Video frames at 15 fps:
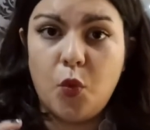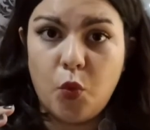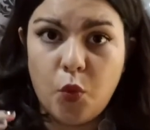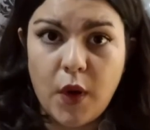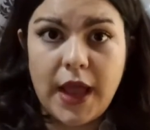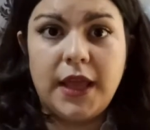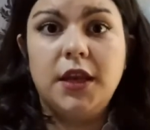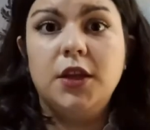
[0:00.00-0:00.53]

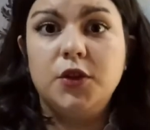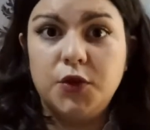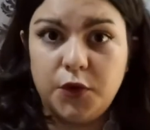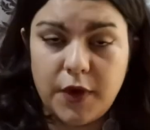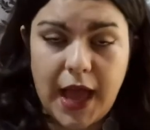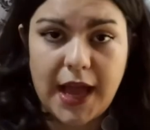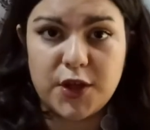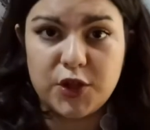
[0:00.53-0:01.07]
when do
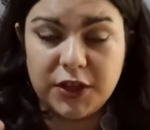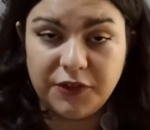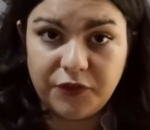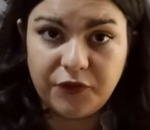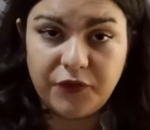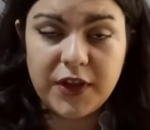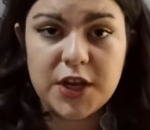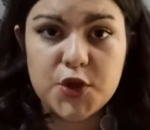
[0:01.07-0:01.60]
you actually
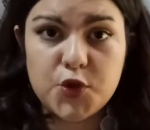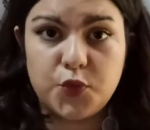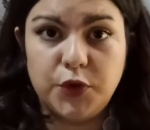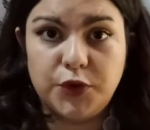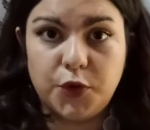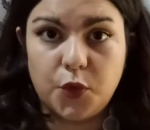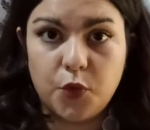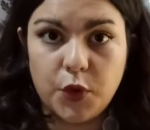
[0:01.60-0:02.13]
finish with
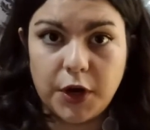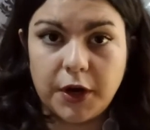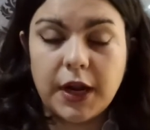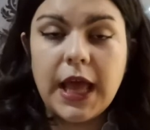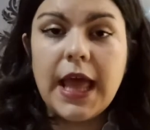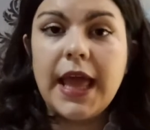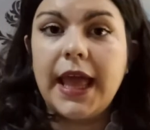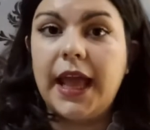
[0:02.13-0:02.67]
your work
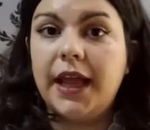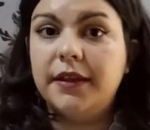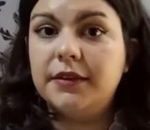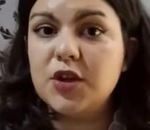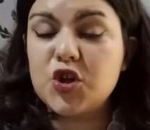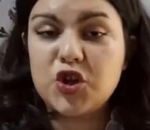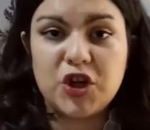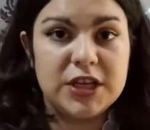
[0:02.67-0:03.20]

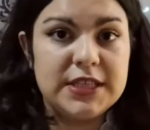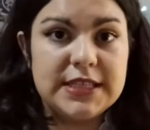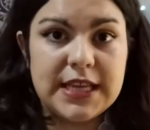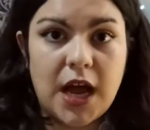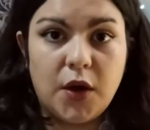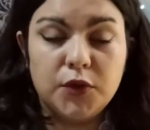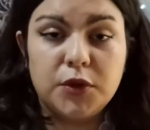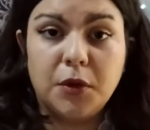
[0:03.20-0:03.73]
and shut
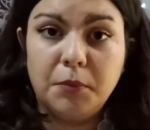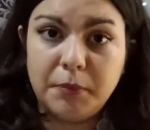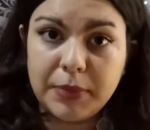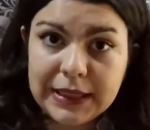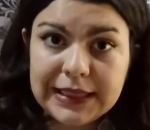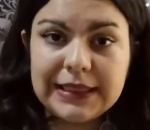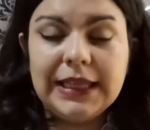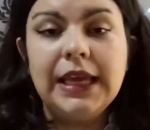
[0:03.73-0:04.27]
down
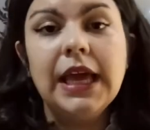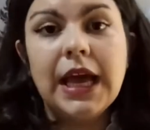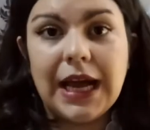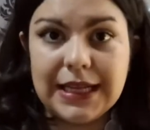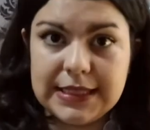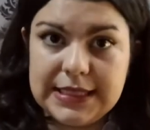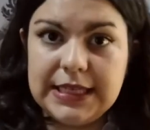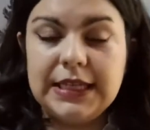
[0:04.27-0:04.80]
completely
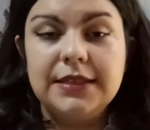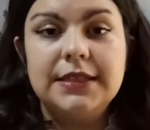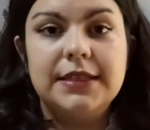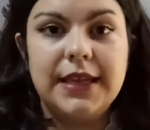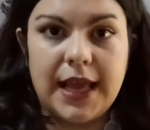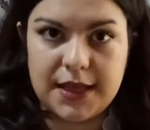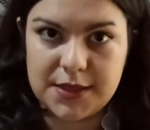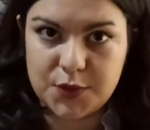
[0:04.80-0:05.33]
until the
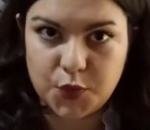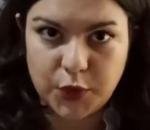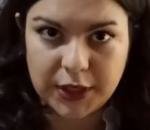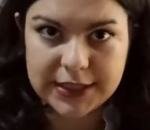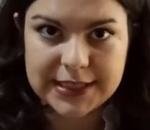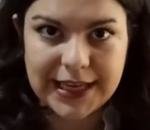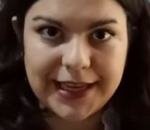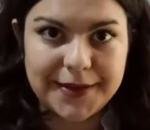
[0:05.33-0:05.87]
next
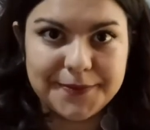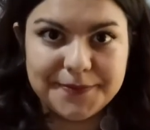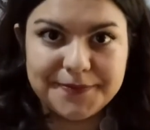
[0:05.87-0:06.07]
workday.